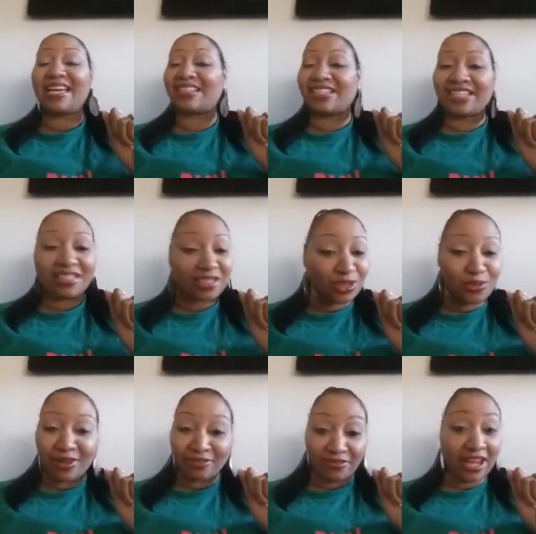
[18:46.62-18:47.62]
It's just
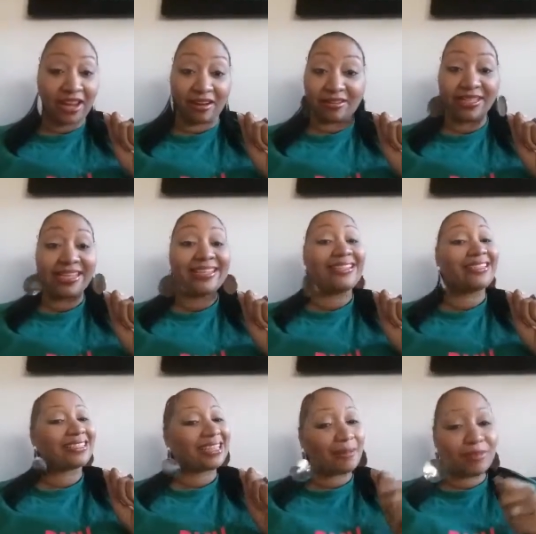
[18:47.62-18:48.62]
too unfair.
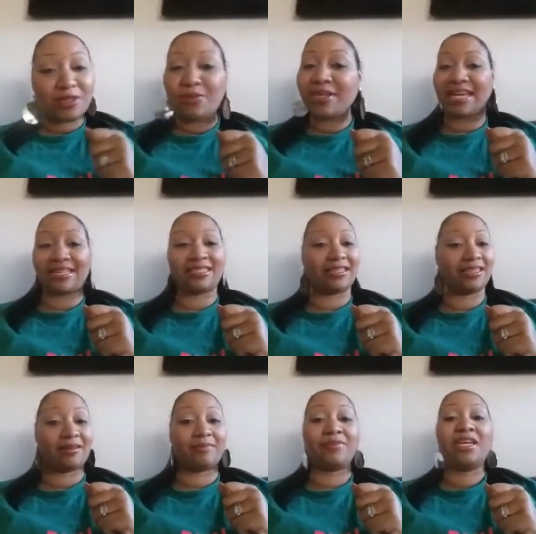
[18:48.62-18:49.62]
Stop doing that to
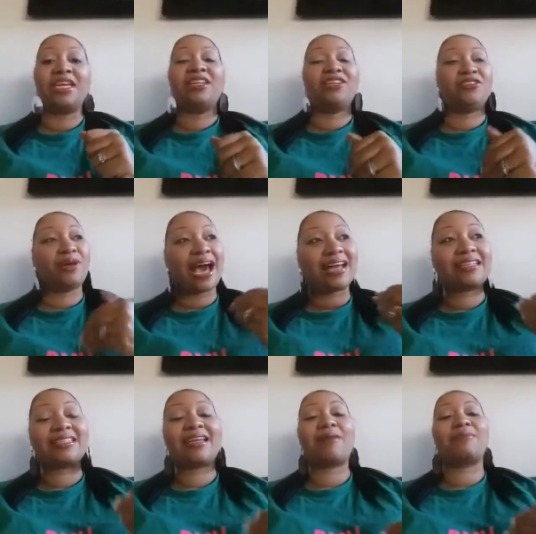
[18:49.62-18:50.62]
them. You got
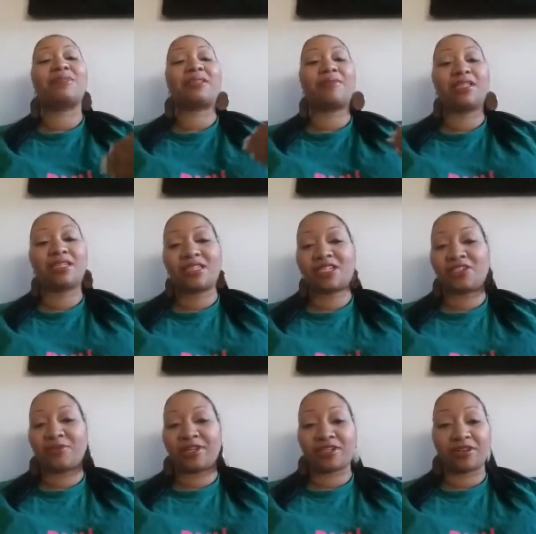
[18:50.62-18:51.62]
to stop with some of the
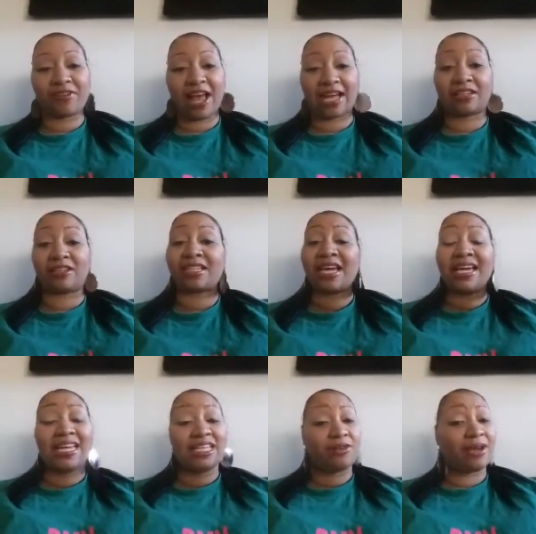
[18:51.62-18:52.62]
situational factors.
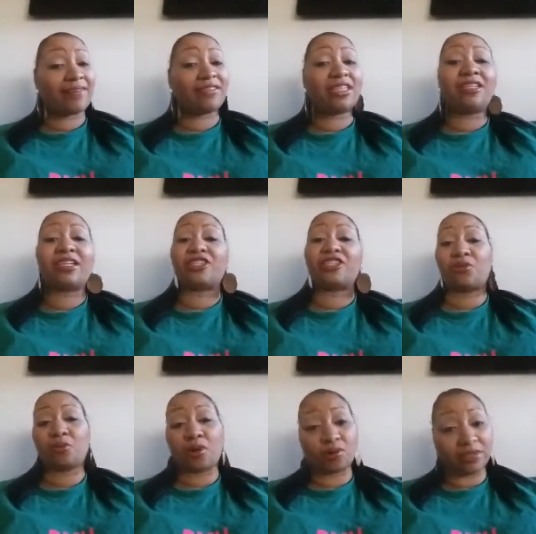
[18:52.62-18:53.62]
You have to look at
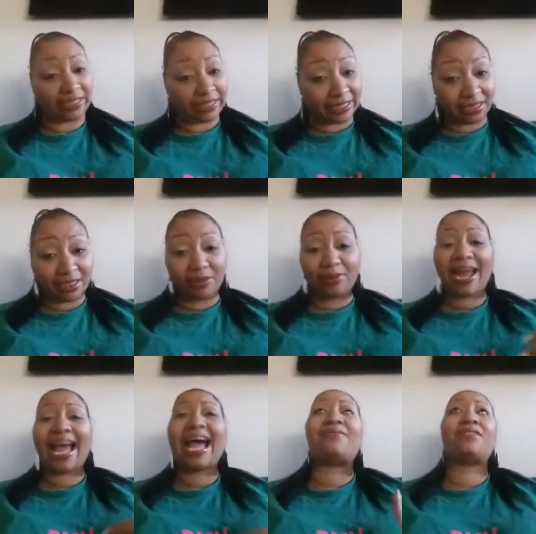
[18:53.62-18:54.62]
your role in it. You
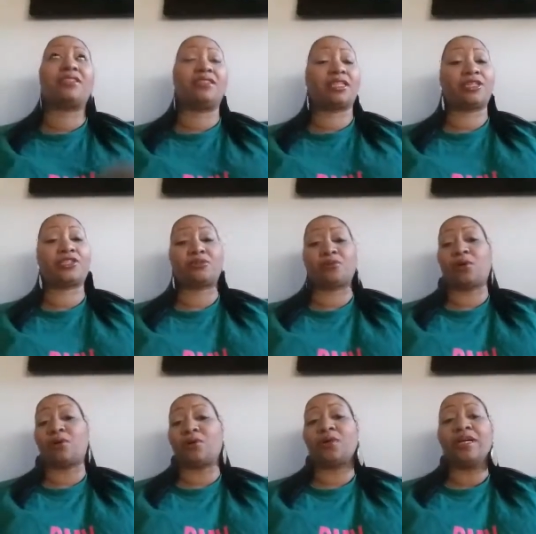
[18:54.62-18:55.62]
have to look at your
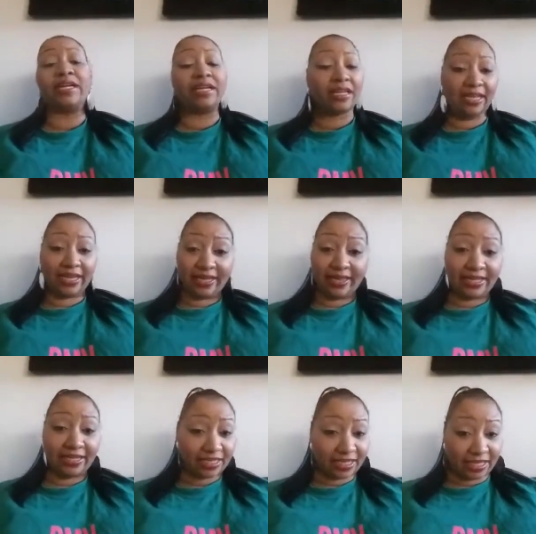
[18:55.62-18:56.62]
role in
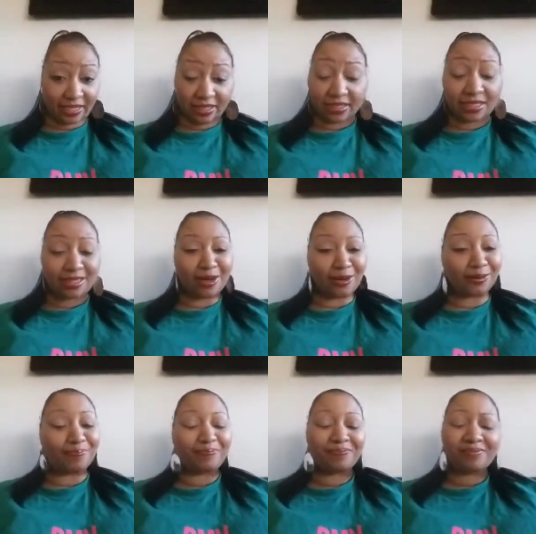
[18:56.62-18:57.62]
these things. So,